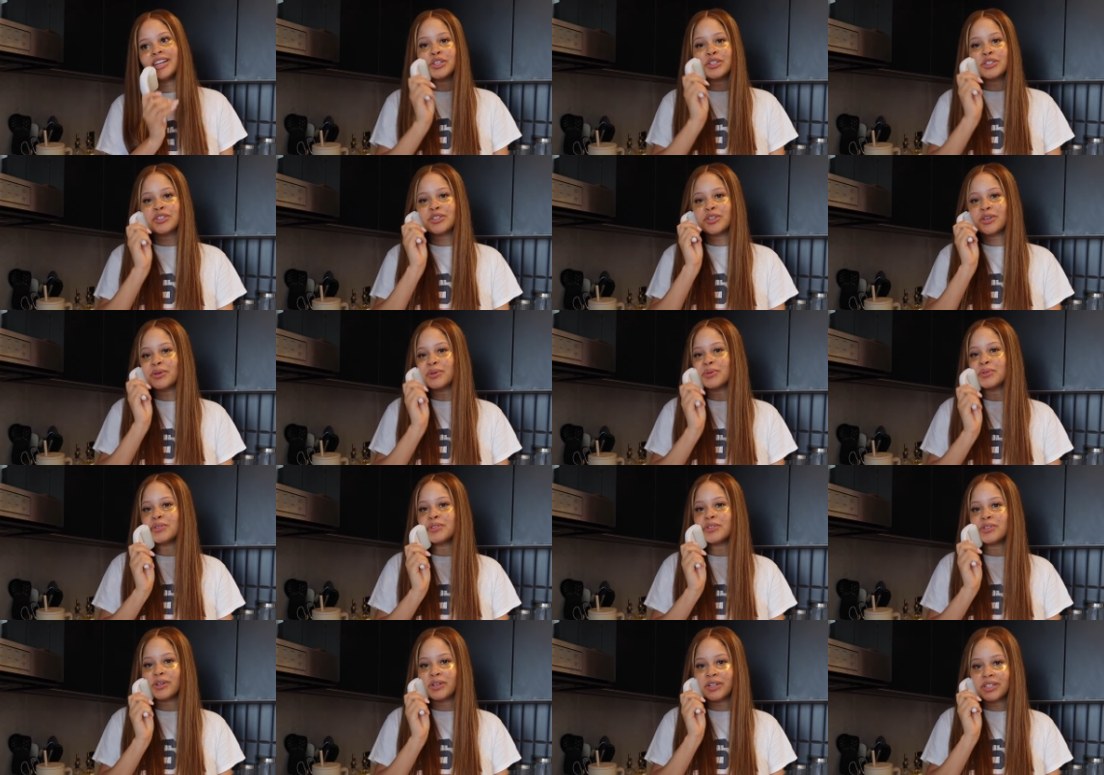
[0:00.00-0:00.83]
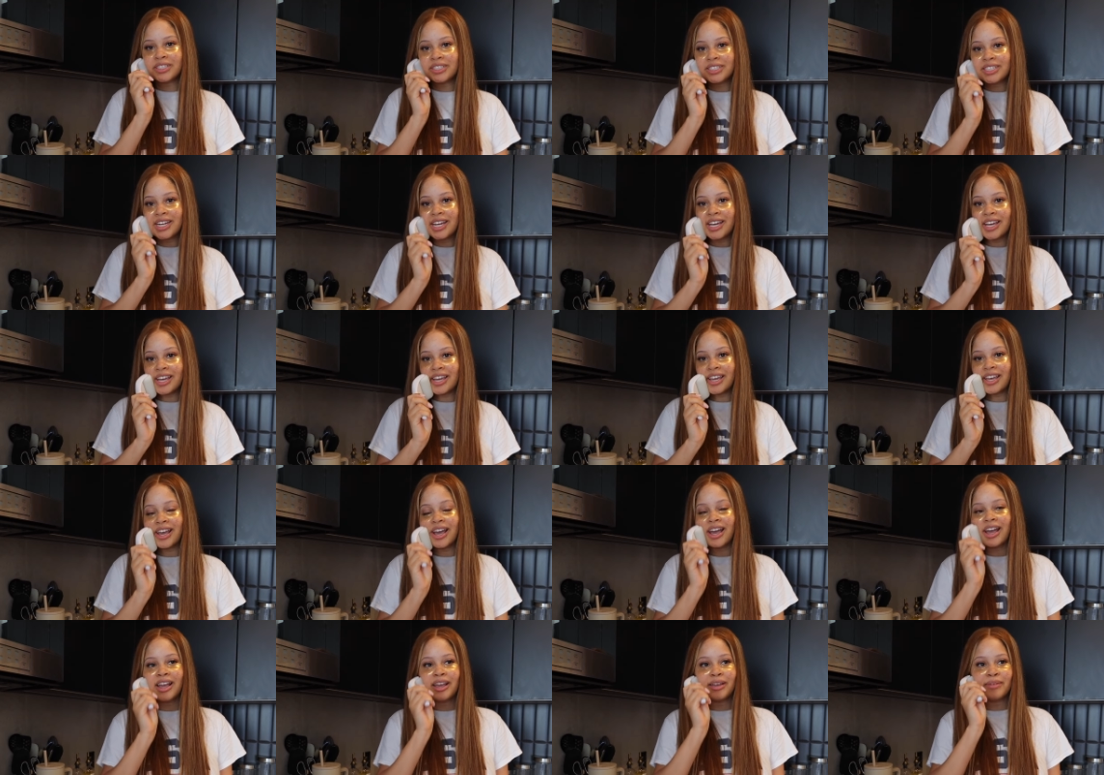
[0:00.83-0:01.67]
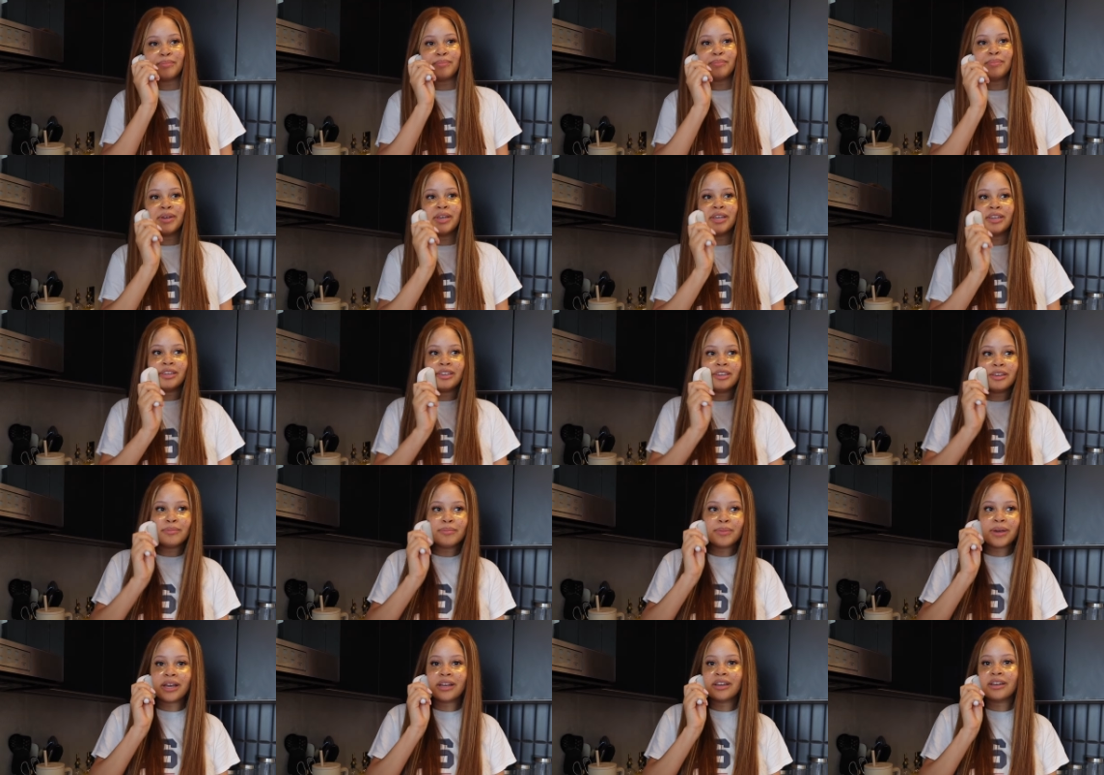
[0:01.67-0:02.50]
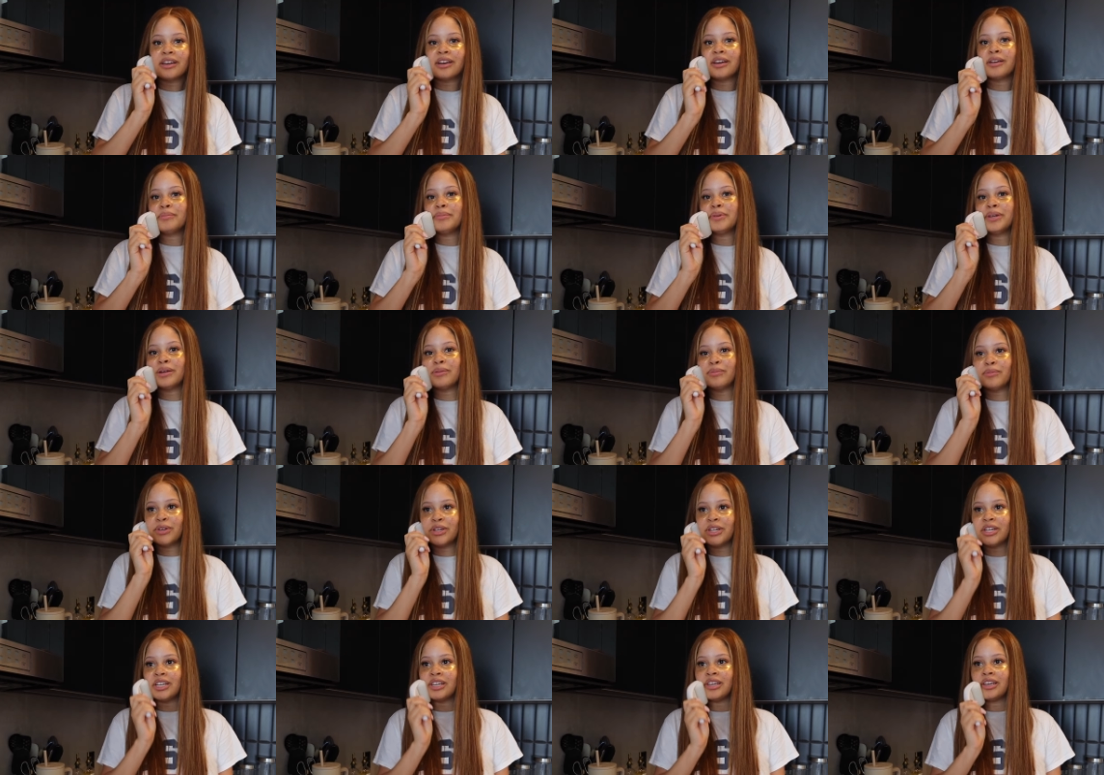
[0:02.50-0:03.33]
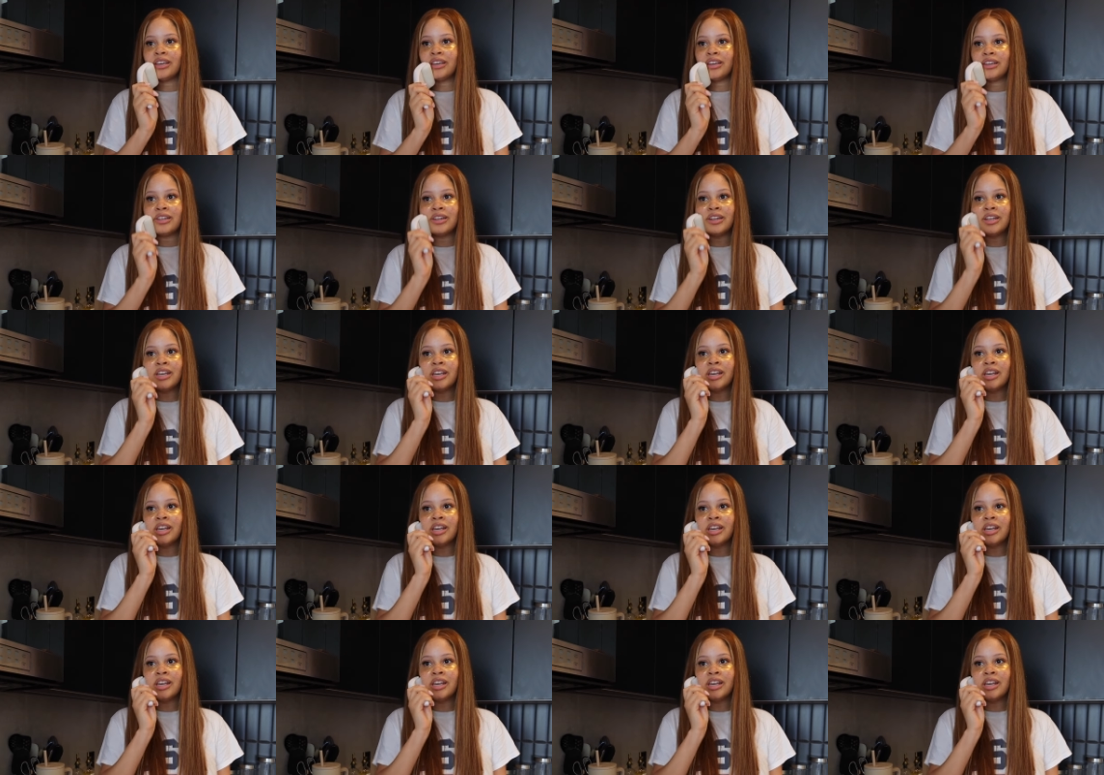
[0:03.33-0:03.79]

So, starting today, I'm picking it back up and I'm reading it.